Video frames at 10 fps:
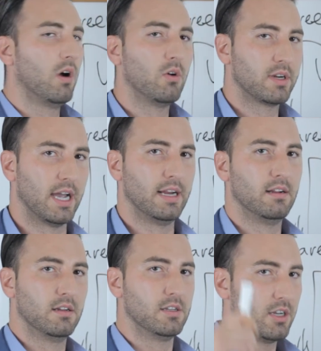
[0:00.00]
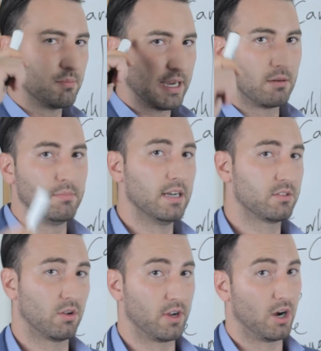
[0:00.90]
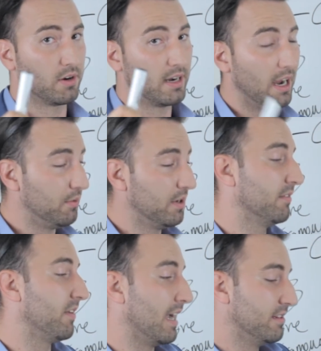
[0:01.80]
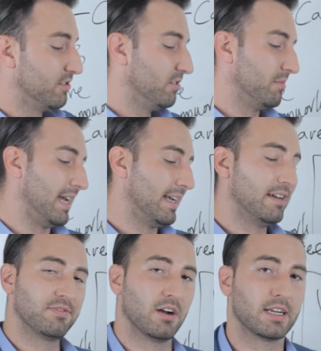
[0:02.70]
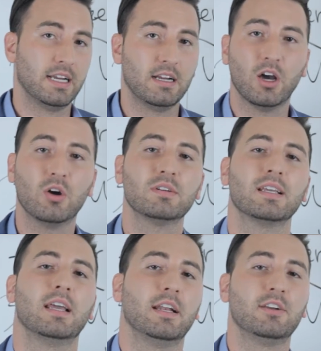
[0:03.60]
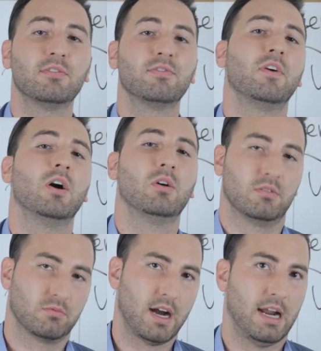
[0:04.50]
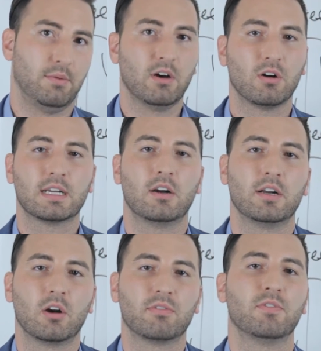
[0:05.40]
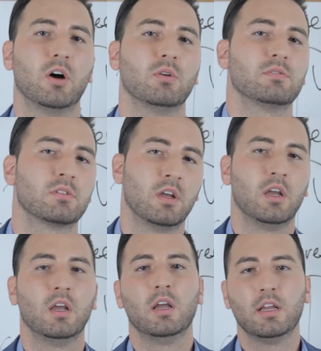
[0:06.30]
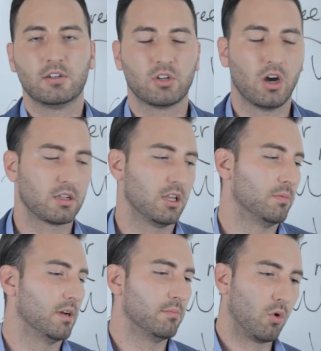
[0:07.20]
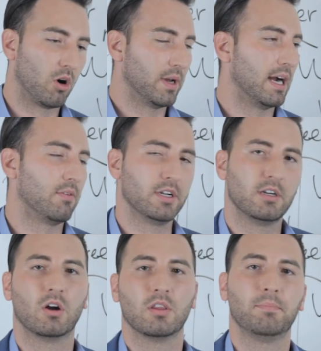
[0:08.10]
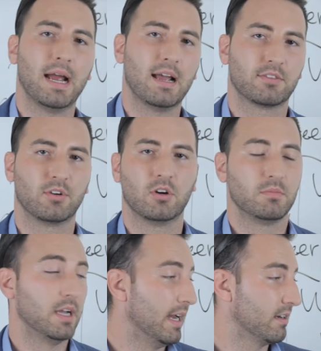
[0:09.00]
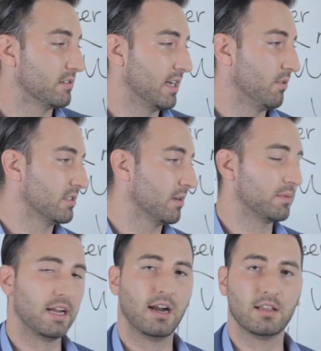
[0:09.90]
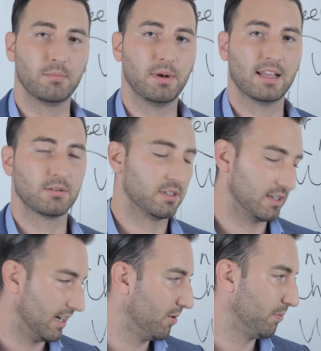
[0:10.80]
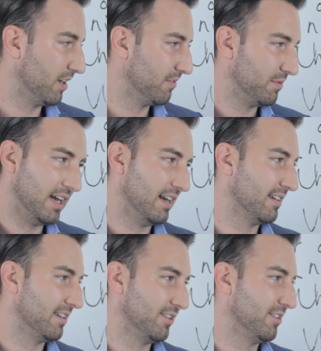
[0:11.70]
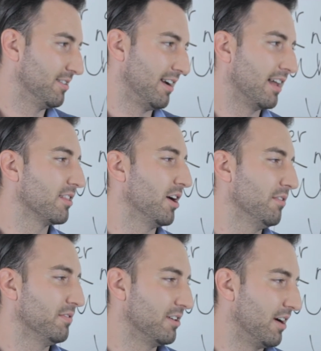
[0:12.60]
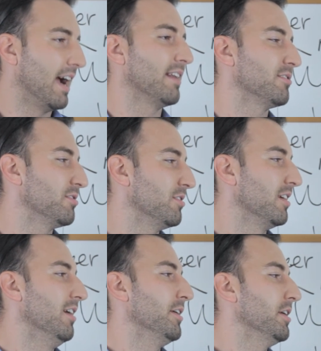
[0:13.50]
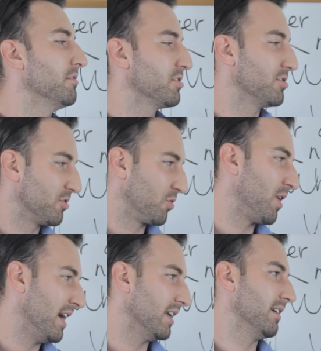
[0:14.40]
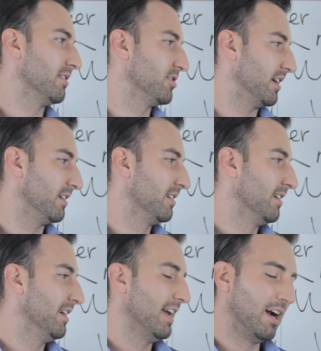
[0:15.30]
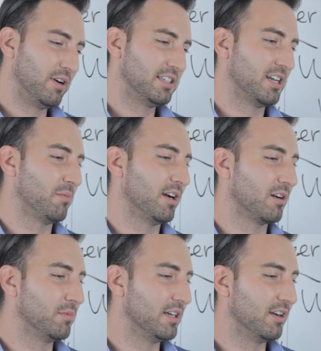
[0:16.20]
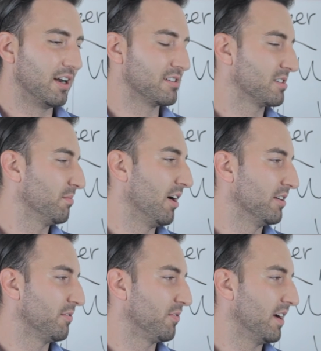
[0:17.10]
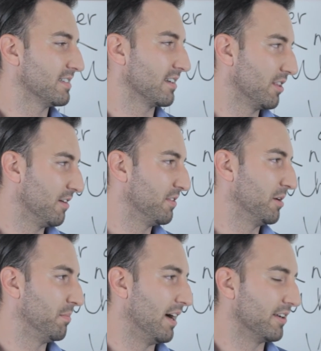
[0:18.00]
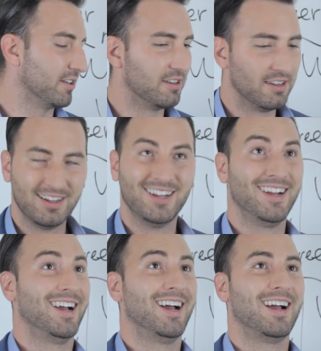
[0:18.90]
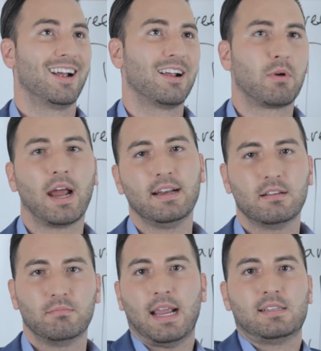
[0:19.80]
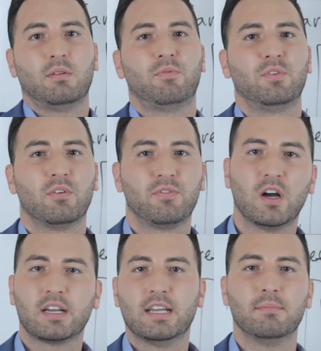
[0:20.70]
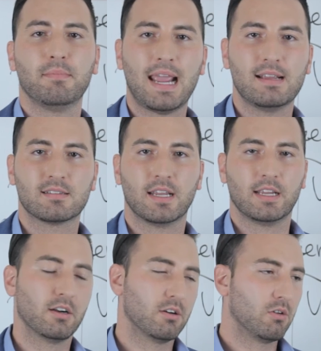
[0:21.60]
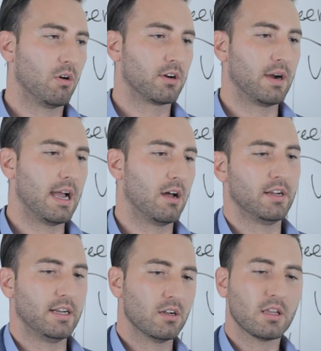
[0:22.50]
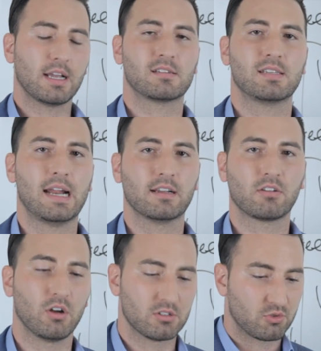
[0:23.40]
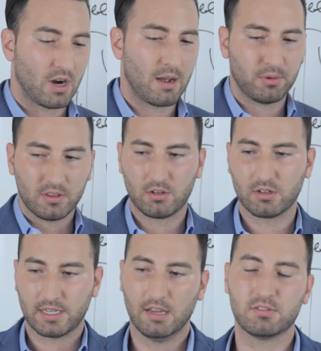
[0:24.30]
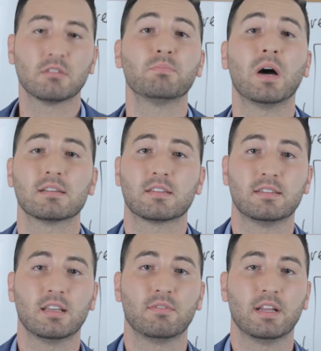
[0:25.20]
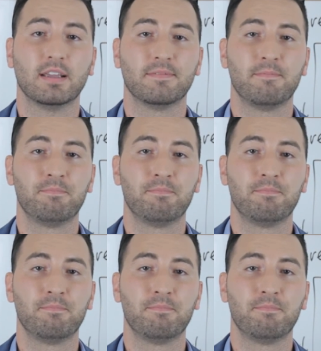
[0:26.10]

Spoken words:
Okay, you can make a mental note, and I would advise to make a fucking note in your phone, right? We all carry our phones. You talk a little bit more, whatever. You go to the bathroom. Hey, you're saying what's up to Harry, the bathroom attendant. I hope you're, man, I love your attitude. You have such great energy. Every time I come in here, you got a smile on your face. I love that about you. Right? Makes him feel fucking amazing. You're going around and you're like Santa Claus, dropping little gifts of positivity.